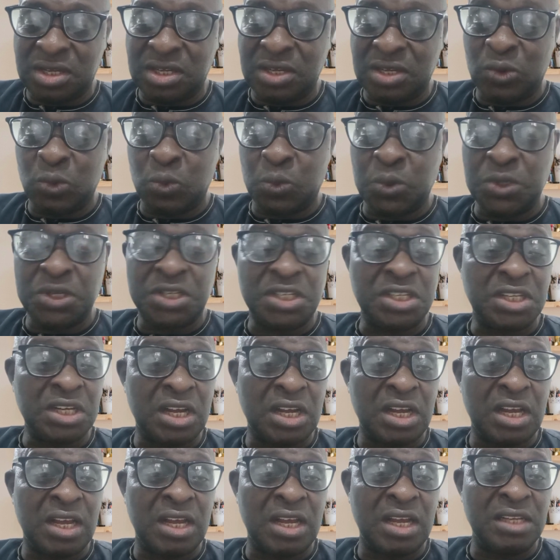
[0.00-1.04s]
in which
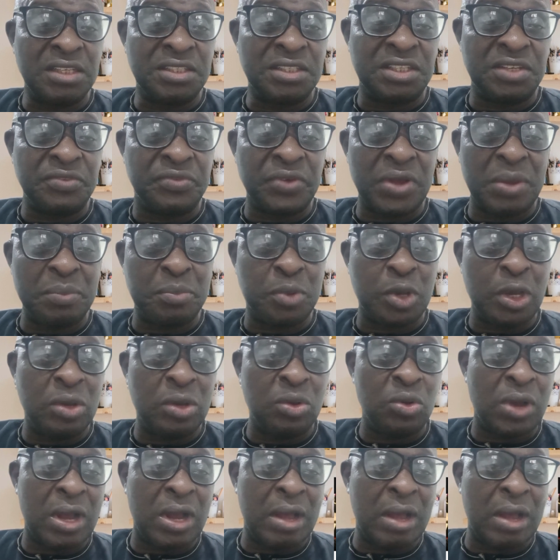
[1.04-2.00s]
Chief MKO